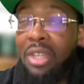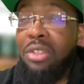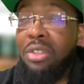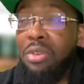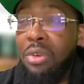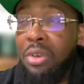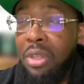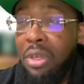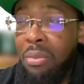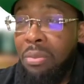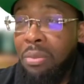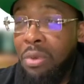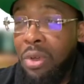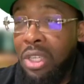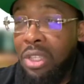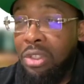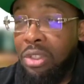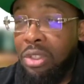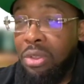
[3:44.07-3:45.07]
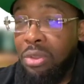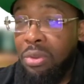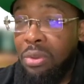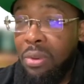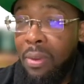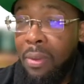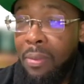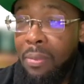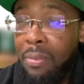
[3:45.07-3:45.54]
two of them with you,
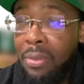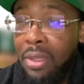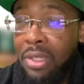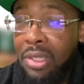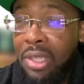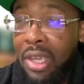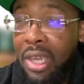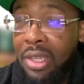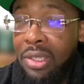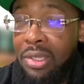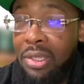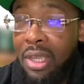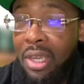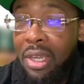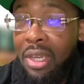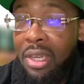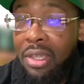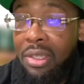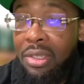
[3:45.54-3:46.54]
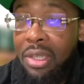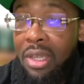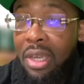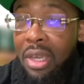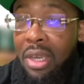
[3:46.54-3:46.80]
the text says